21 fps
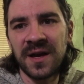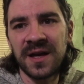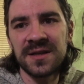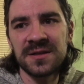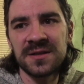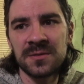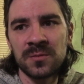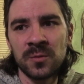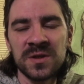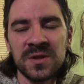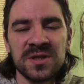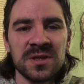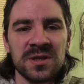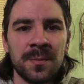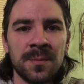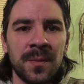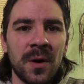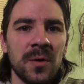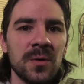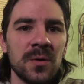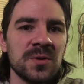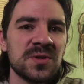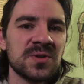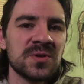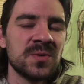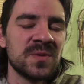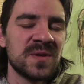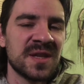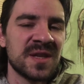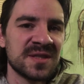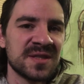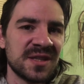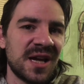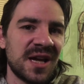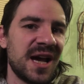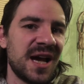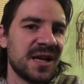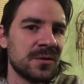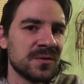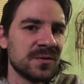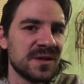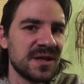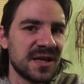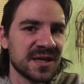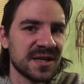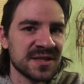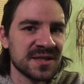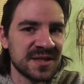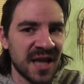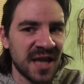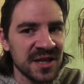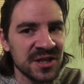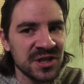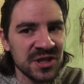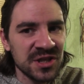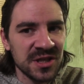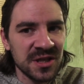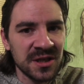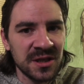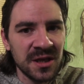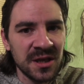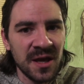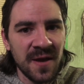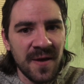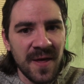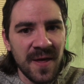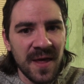that was supposed to decide on the extension,